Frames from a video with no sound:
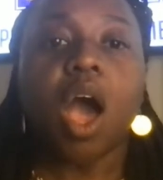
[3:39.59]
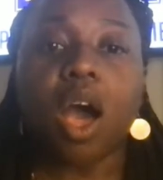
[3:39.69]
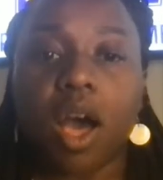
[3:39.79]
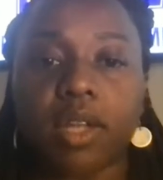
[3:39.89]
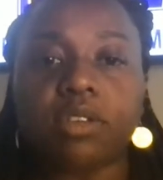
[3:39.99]

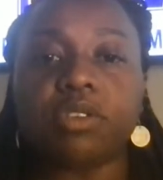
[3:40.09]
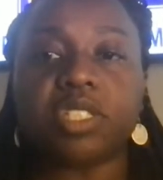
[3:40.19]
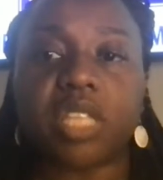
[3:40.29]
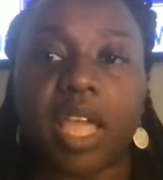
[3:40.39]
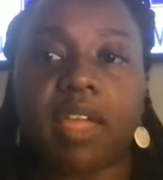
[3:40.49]

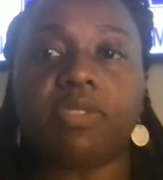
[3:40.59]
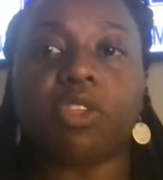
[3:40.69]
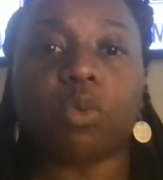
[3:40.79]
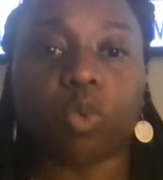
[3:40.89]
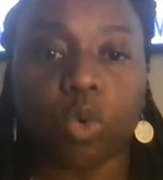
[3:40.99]
understand
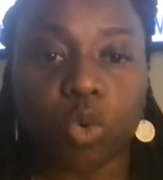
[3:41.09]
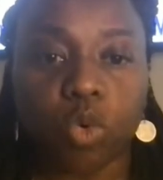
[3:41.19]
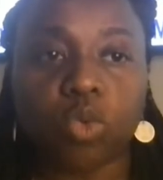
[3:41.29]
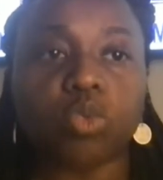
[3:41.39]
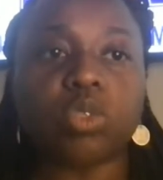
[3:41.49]
the
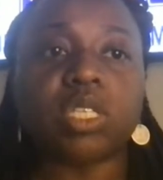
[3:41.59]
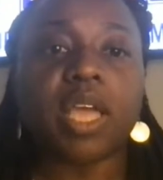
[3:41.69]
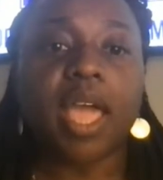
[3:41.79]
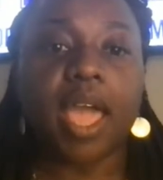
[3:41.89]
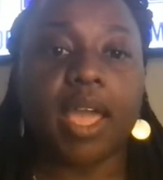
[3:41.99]
rules
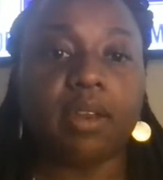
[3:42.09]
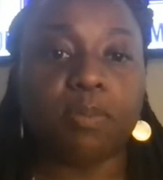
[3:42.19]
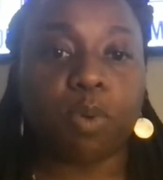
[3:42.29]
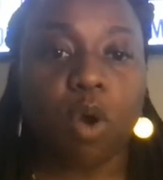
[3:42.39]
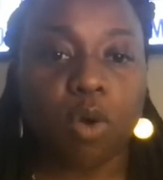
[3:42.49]

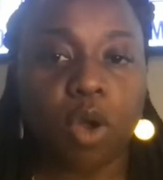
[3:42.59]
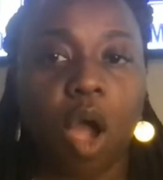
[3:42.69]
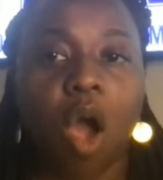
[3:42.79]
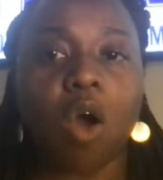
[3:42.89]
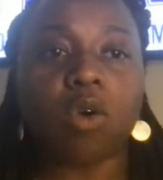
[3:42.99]
and
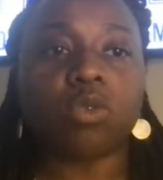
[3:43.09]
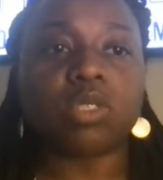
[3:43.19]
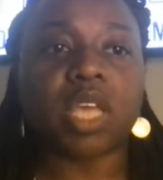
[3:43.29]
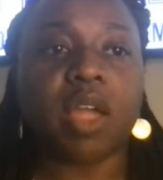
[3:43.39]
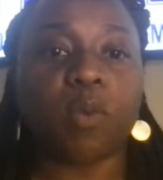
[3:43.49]

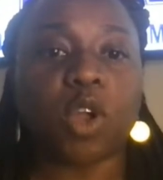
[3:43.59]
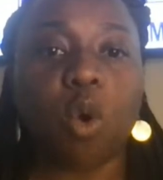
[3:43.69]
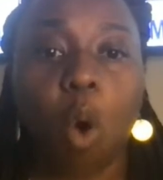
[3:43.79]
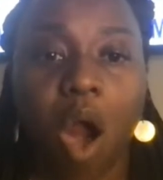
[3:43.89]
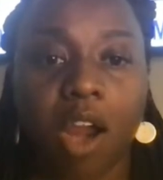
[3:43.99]
protocols and
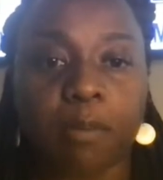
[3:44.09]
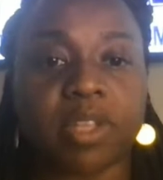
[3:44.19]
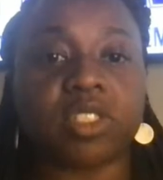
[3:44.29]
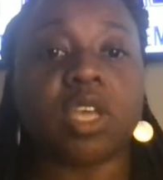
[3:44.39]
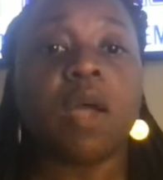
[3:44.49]

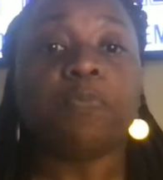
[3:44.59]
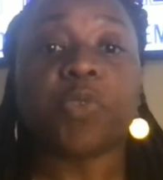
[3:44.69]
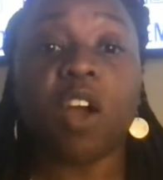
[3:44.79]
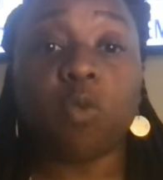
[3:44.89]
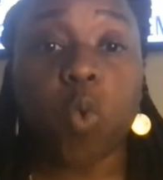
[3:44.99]
requirements
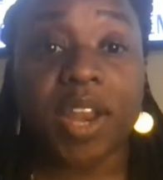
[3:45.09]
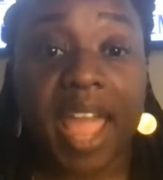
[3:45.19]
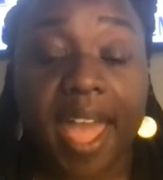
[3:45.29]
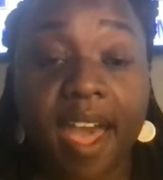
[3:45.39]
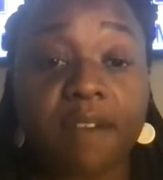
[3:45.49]
of
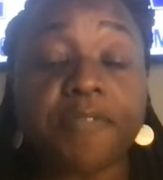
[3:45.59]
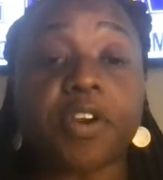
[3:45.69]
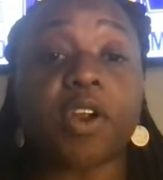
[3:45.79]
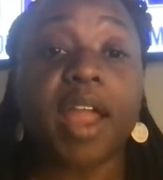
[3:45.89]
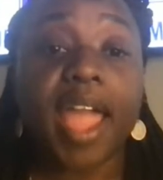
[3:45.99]

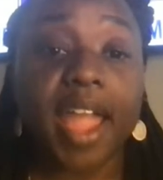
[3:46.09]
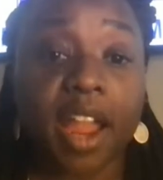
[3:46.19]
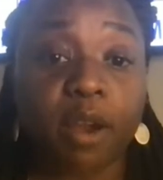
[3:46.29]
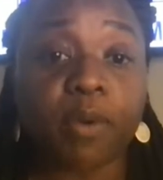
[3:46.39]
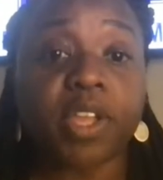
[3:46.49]
whatever
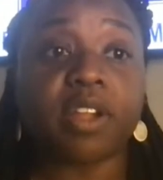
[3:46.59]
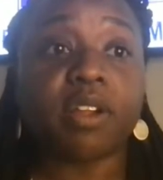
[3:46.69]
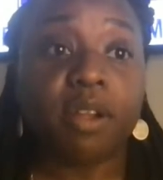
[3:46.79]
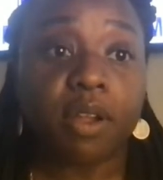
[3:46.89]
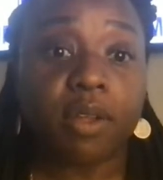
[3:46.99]
area
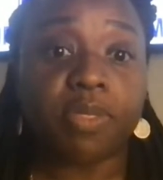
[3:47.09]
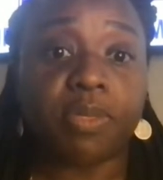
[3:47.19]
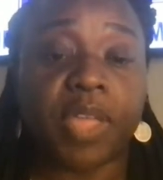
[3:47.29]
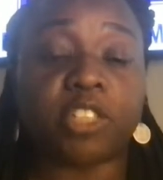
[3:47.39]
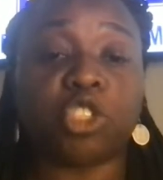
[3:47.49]

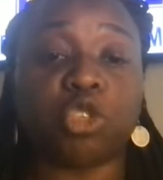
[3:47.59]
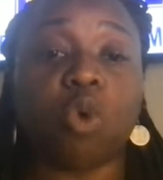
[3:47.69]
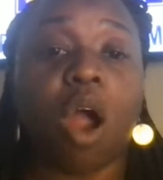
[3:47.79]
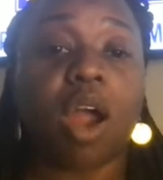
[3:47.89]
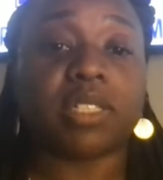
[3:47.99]
that
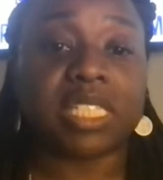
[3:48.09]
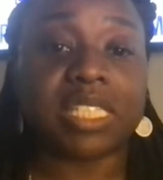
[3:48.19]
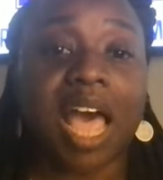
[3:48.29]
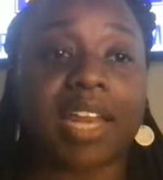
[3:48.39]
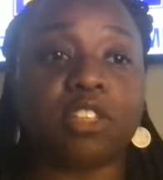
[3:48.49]
you are
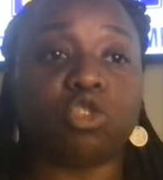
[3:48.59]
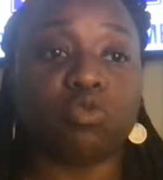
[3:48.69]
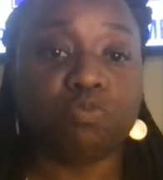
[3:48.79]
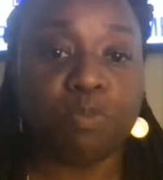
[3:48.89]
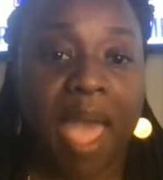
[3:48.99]
deciding
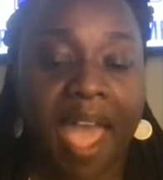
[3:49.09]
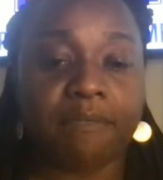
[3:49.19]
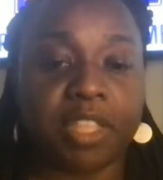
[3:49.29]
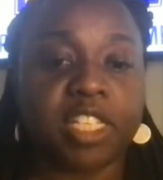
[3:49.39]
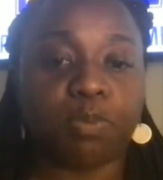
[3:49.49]
to have
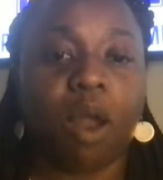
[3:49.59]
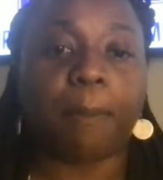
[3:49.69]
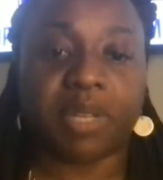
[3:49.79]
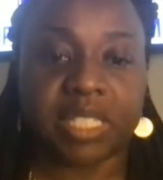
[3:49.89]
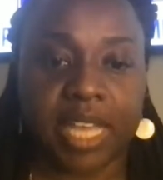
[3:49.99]
these
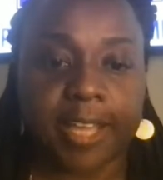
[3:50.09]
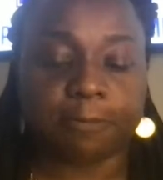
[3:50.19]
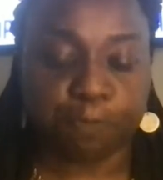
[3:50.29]
properties at.